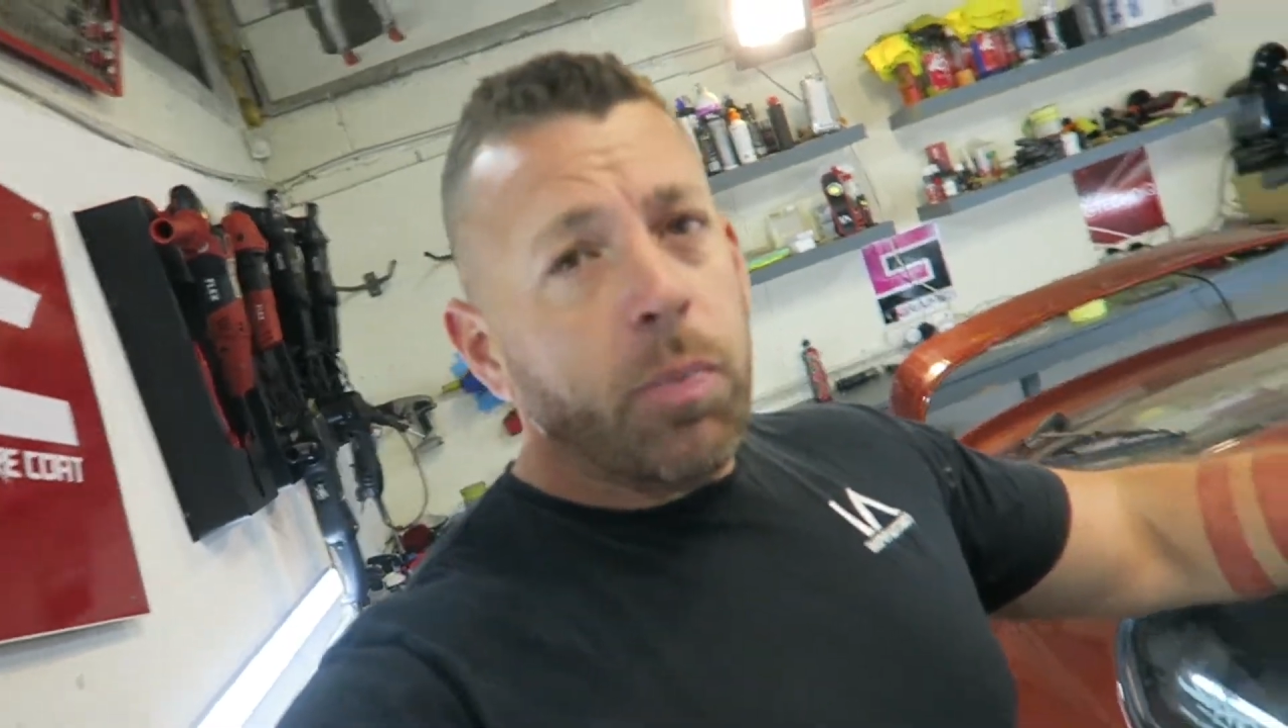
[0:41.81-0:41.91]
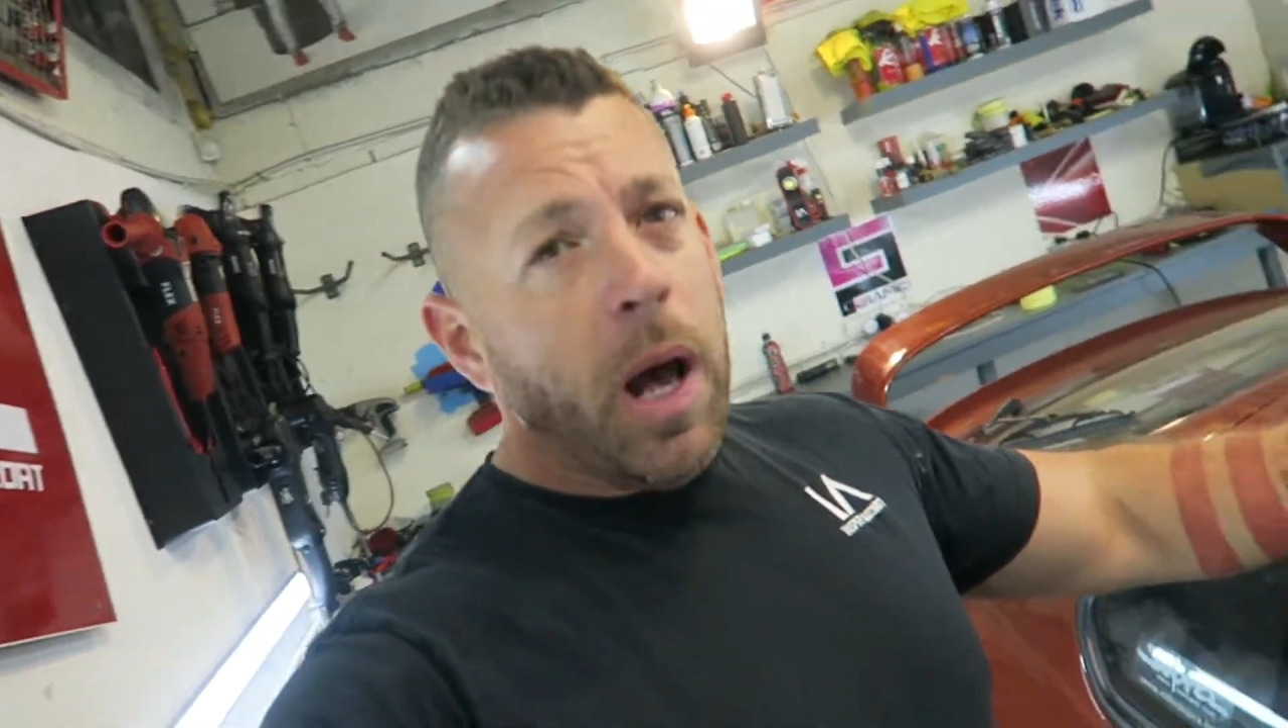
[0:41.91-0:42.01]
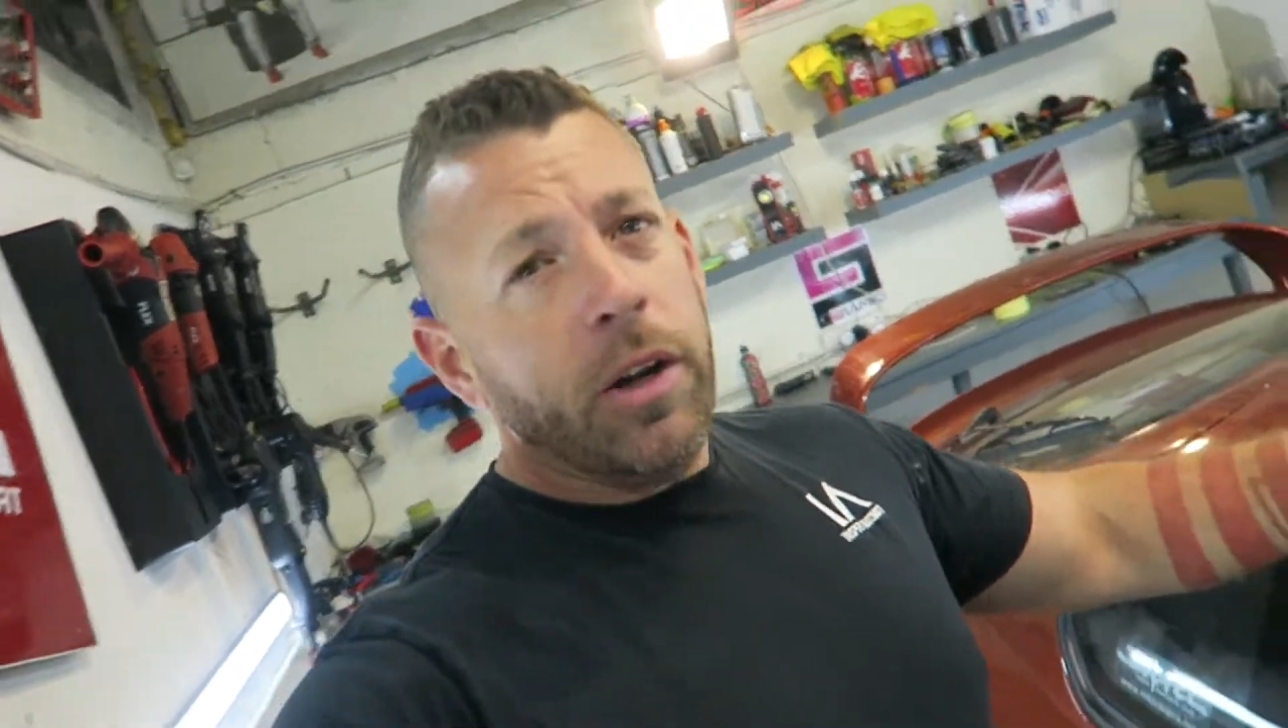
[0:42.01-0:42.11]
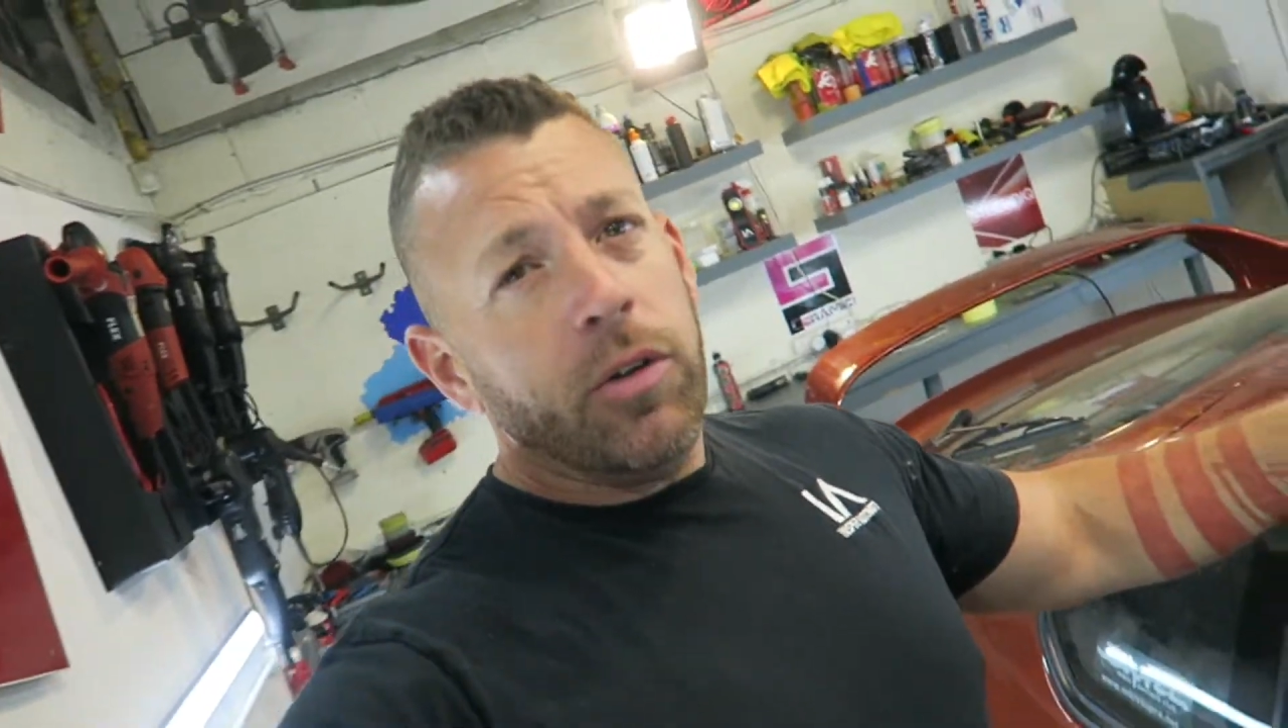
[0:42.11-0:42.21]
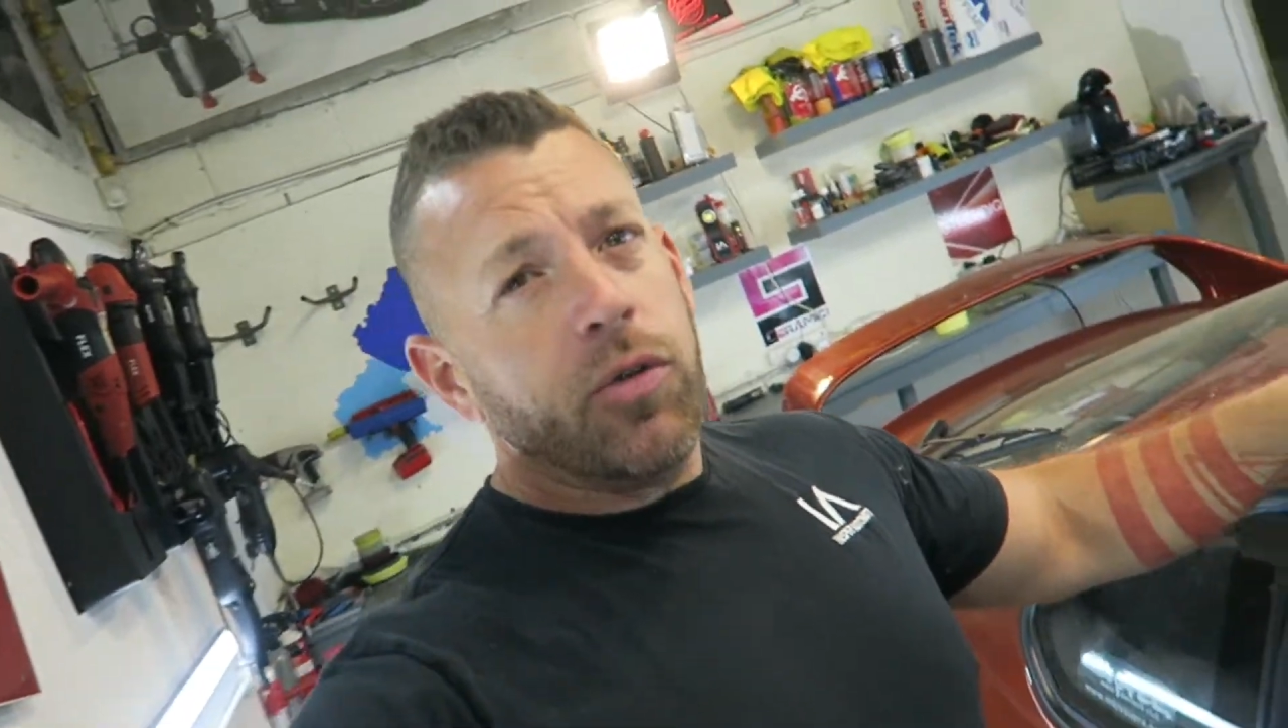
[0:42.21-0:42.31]

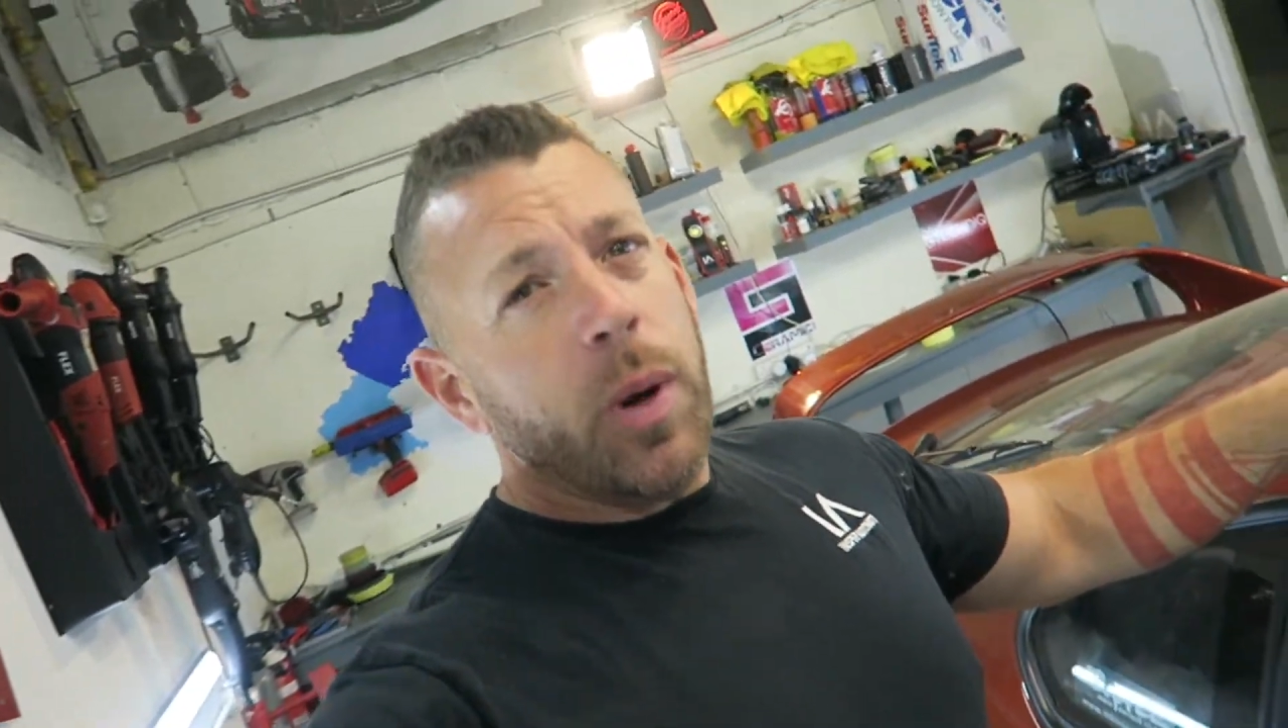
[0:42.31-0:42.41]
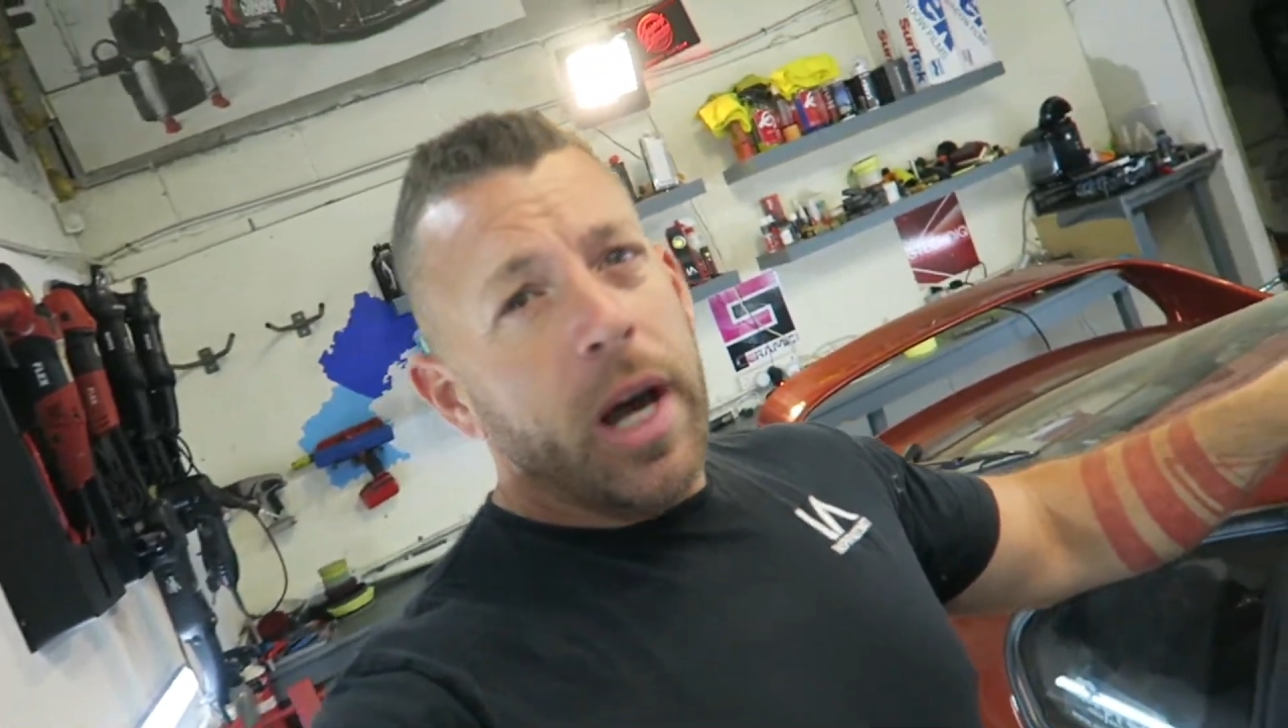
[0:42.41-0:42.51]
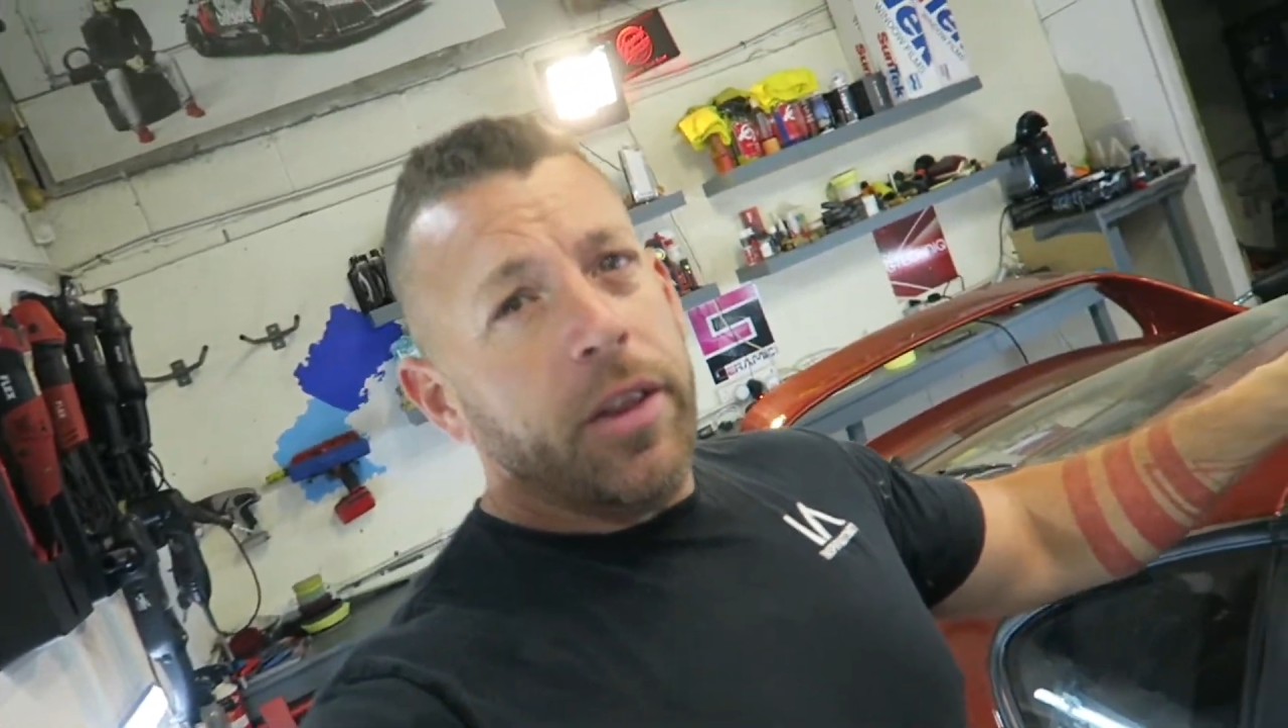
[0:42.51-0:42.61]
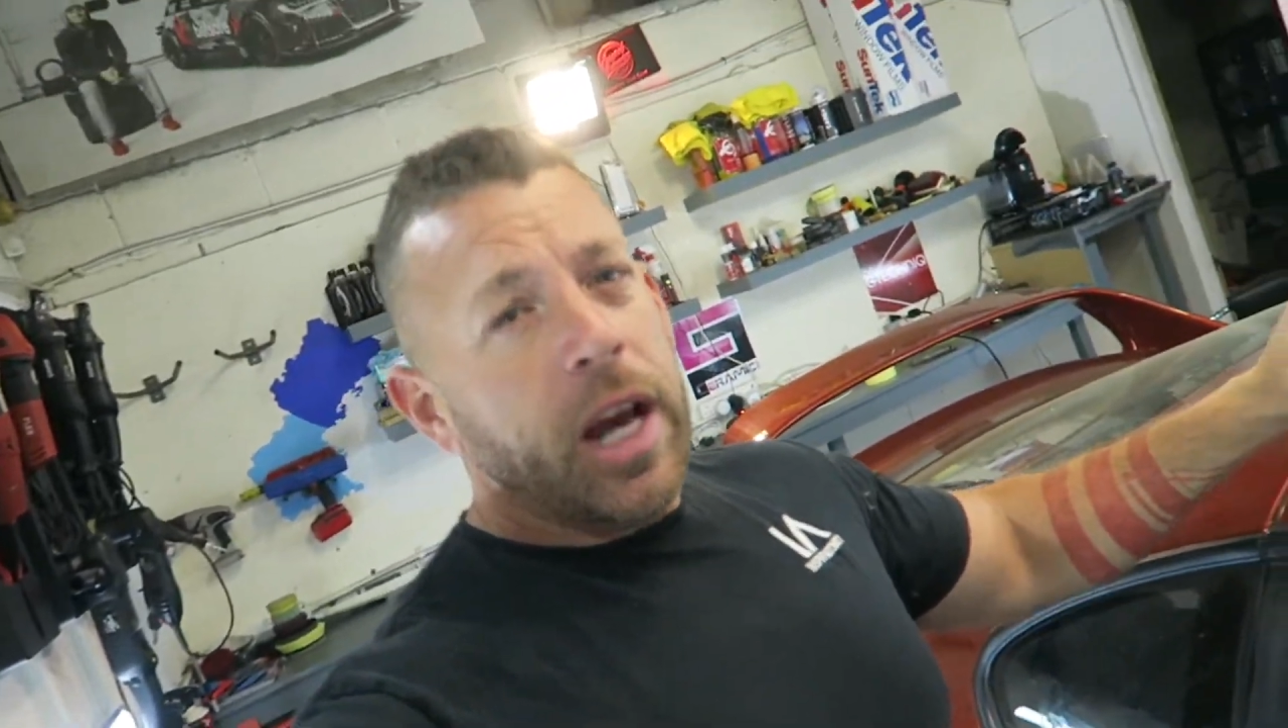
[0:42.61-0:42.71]
panels where